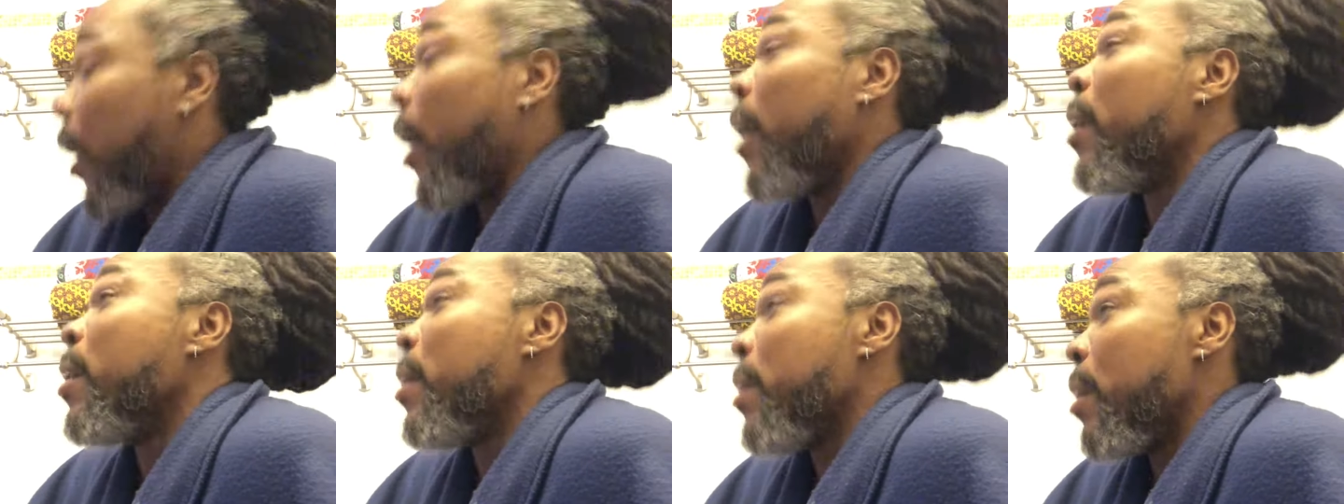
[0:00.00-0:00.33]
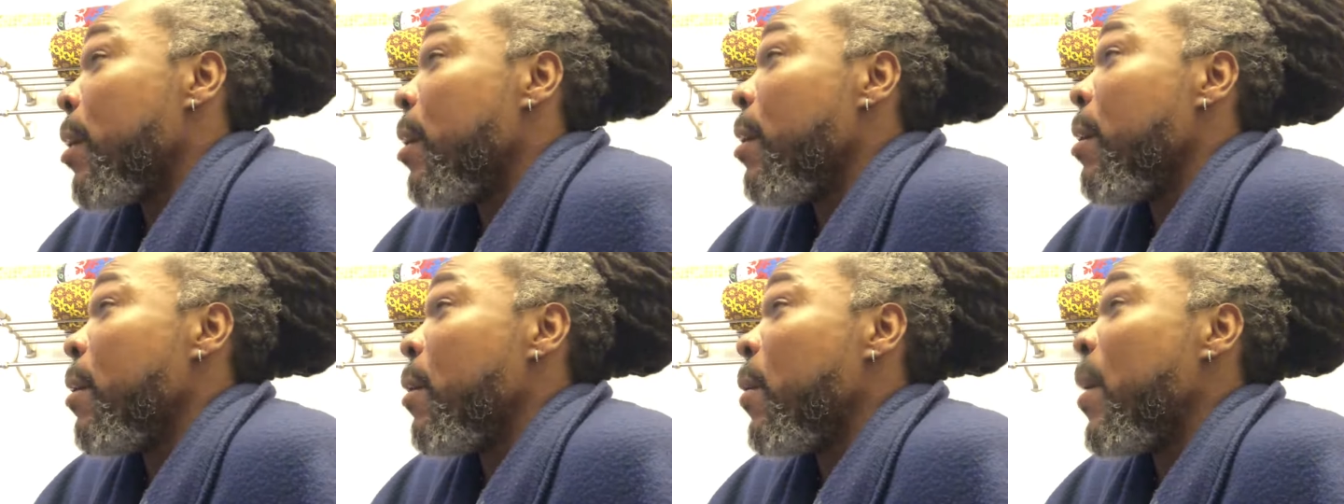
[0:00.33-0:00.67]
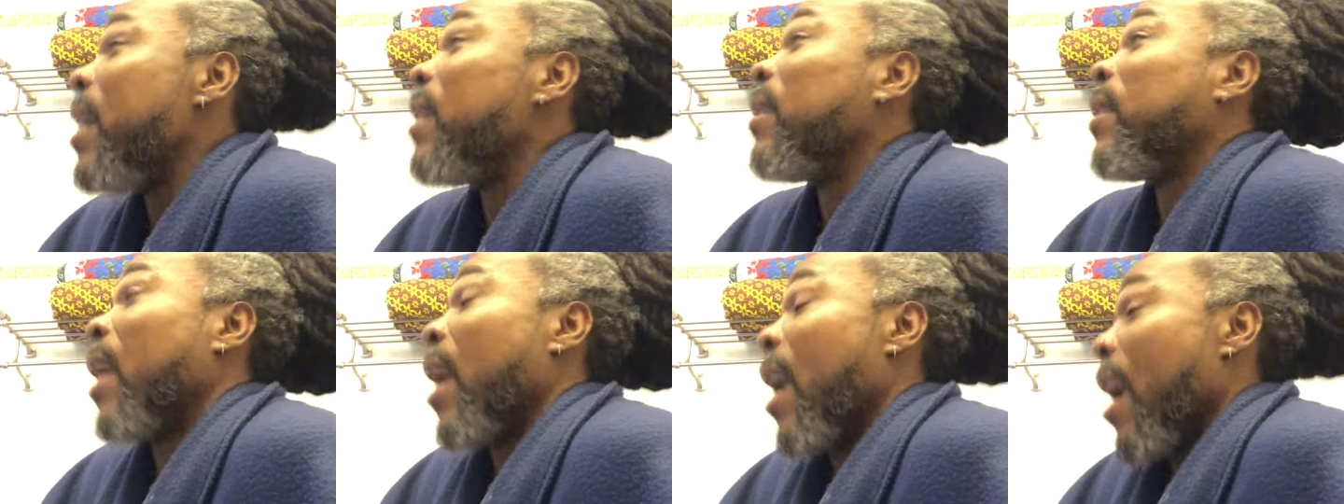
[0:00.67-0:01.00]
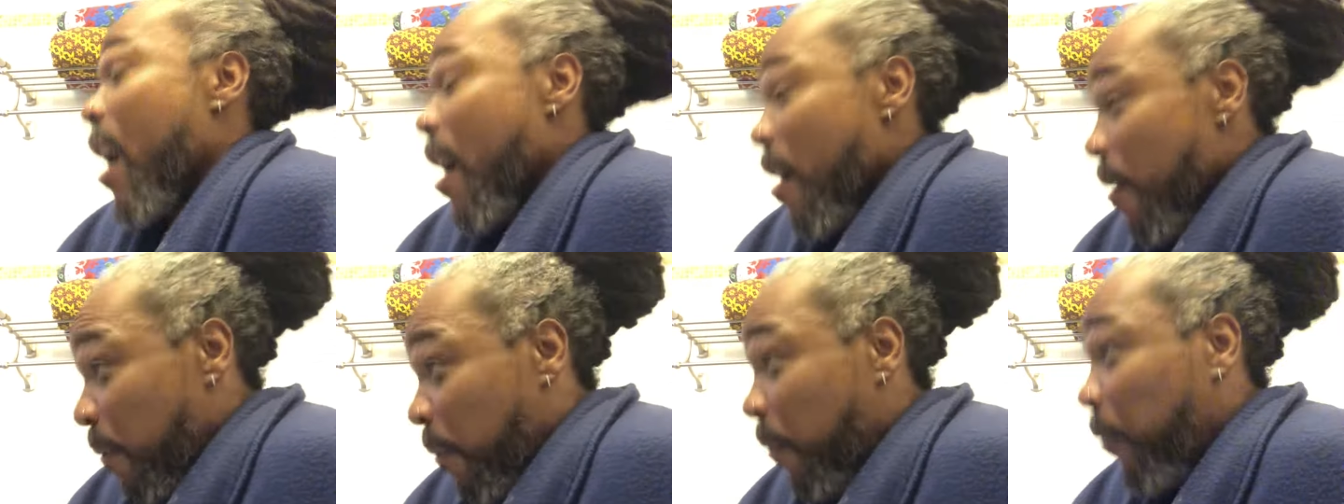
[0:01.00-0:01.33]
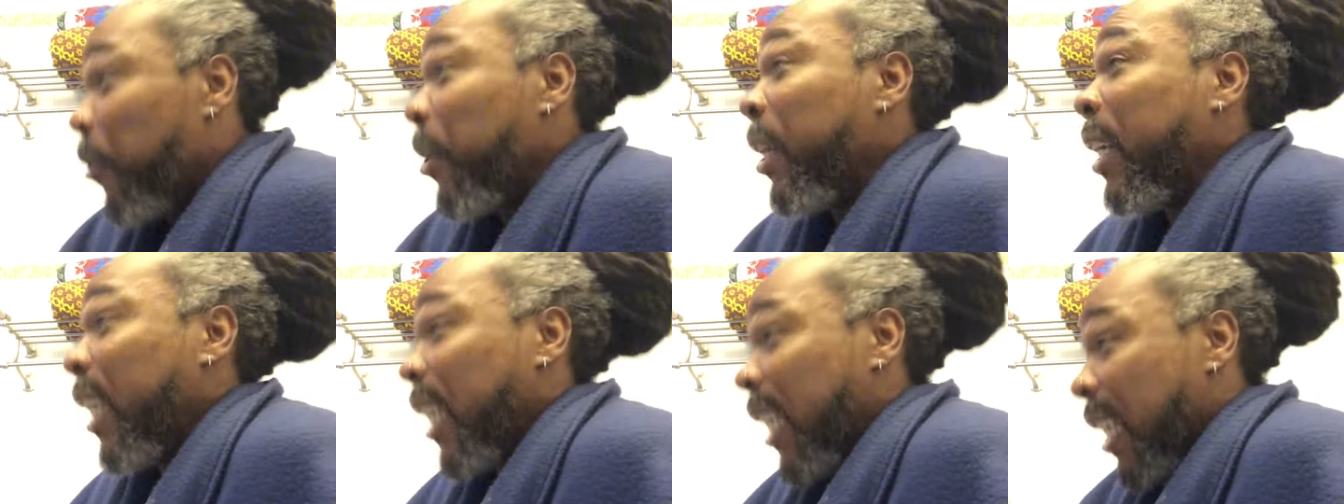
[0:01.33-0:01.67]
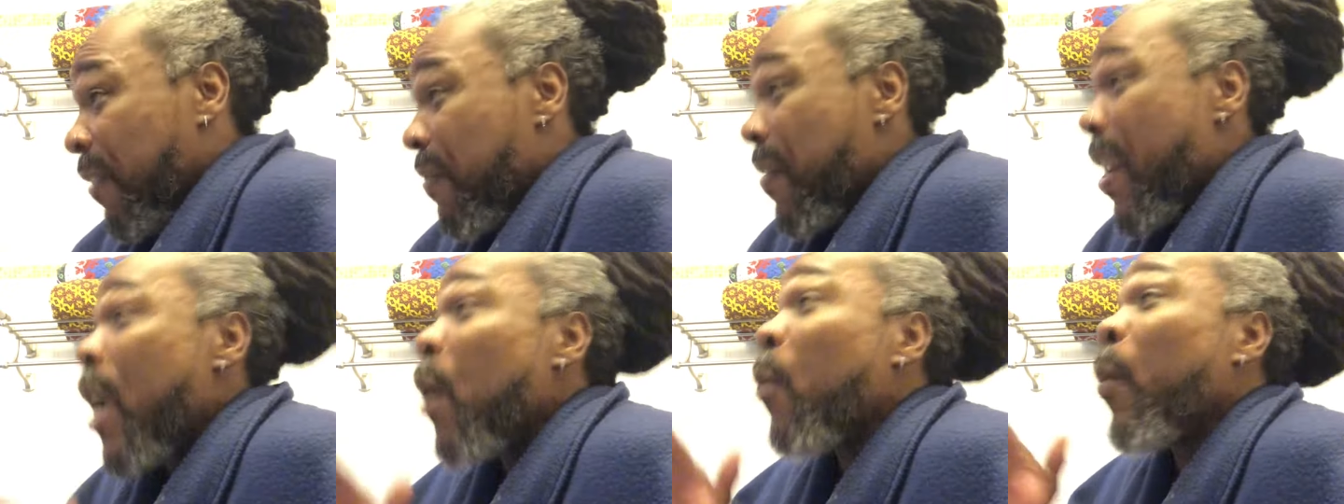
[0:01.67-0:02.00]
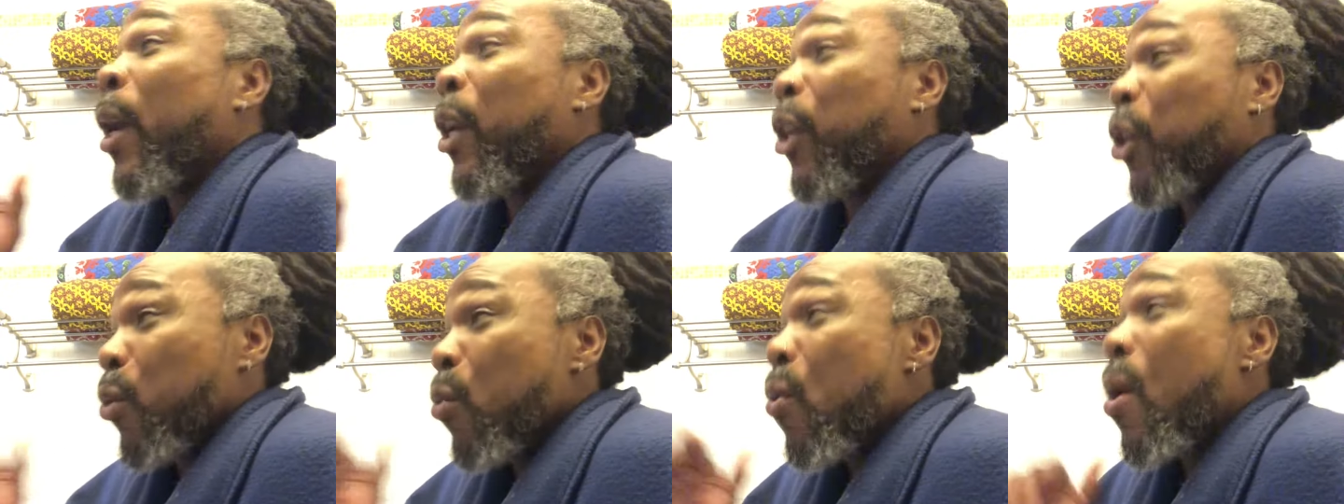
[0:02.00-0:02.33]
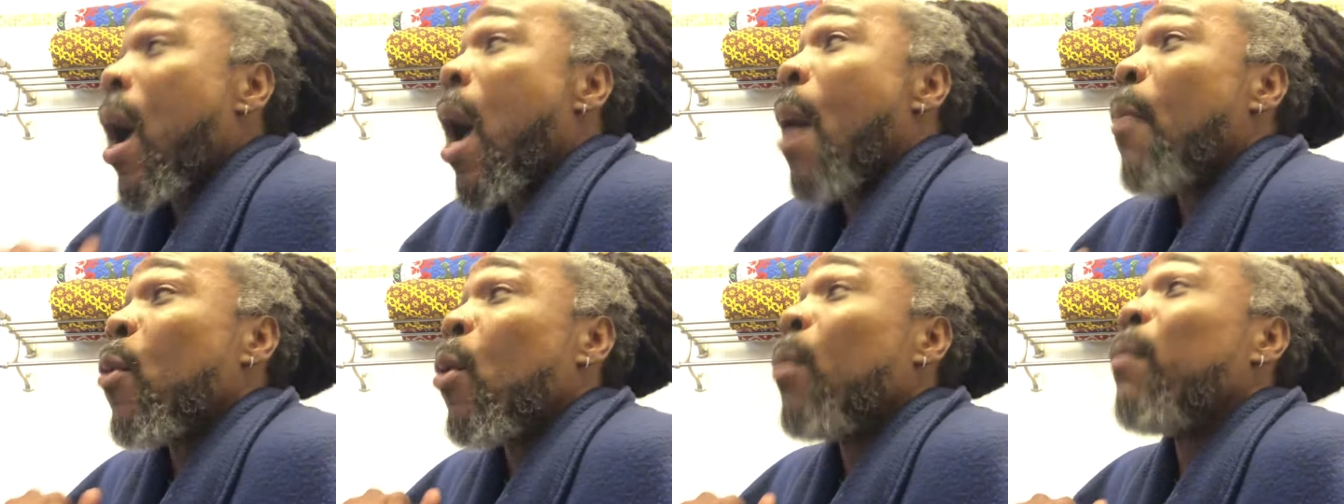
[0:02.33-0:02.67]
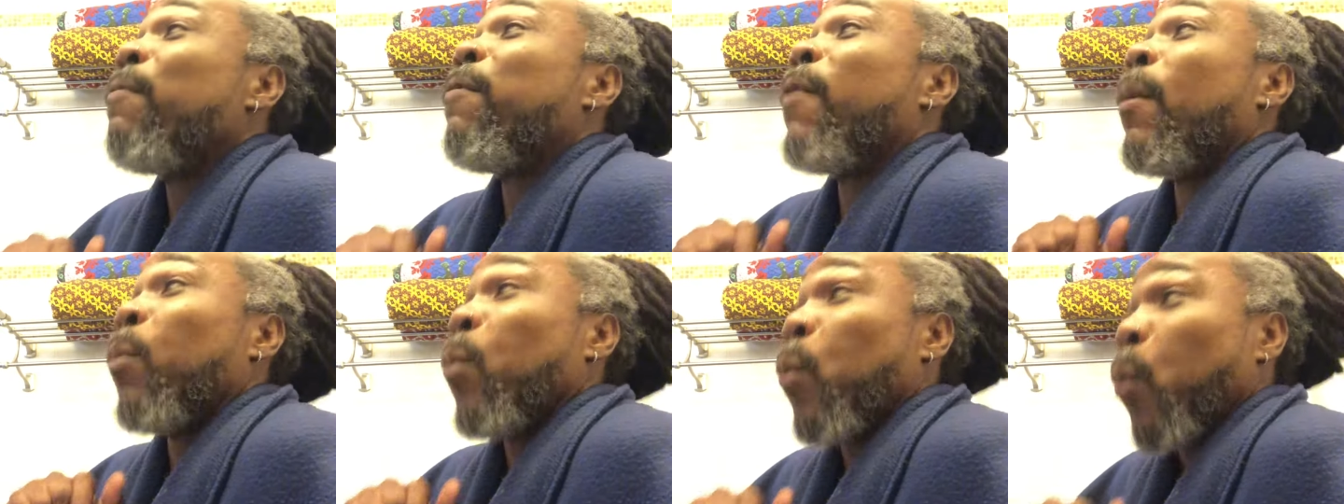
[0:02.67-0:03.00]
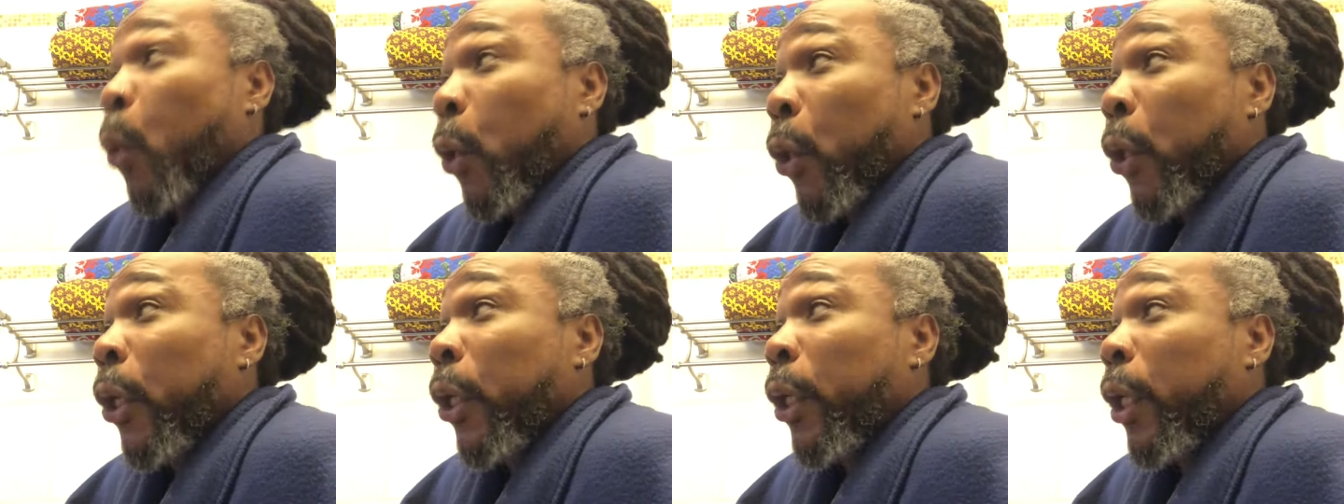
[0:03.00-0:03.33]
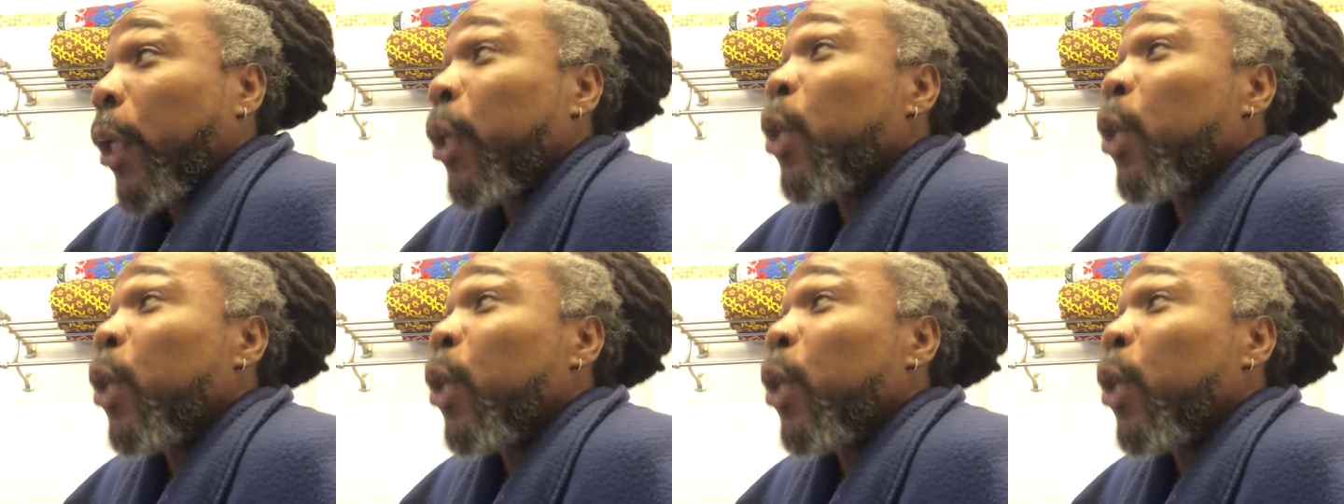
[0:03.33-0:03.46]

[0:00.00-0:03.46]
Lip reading: gonna do is every evening when you come home from work,